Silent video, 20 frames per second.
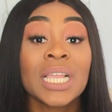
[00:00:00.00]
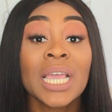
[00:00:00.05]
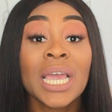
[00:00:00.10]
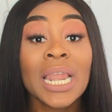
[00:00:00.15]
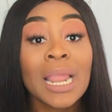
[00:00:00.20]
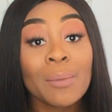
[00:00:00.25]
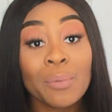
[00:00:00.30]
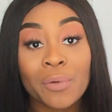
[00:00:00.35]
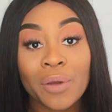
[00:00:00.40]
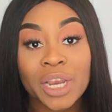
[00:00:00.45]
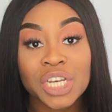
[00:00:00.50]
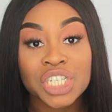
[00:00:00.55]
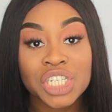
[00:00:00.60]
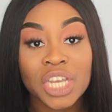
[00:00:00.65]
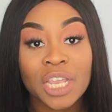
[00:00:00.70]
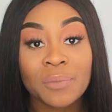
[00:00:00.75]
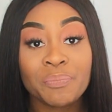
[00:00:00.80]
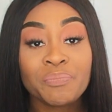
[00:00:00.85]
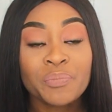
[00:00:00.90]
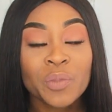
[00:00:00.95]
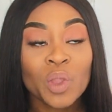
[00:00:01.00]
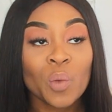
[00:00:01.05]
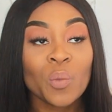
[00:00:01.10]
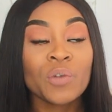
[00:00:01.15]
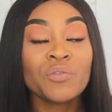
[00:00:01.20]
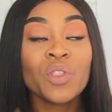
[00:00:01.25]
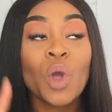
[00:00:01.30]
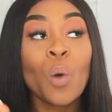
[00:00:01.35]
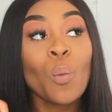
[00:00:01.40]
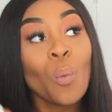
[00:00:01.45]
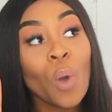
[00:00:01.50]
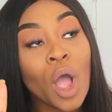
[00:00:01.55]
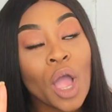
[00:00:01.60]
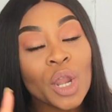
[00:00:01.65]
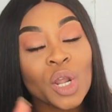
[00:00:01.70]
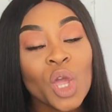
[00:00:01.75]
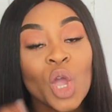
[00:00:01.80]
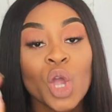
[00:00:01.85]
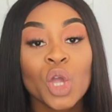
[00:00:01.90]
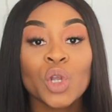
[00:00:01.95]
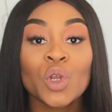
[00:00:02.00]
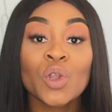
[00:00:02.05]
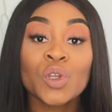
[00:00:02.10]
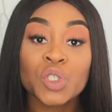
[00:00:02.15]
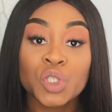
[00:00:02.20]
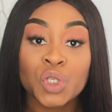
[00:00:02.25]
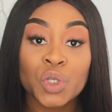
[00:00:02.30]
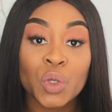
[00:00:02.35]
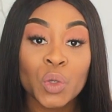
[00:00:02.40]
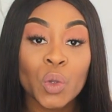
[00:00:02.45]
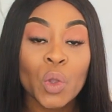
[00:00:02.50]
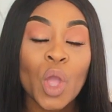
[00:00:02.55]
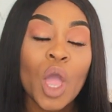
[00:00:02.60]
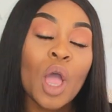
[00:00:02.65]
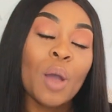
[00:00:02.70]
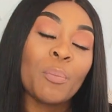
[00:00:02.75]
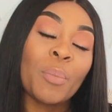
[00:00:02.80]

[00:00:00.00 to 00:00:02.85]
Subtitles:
collaboration with not one, not two,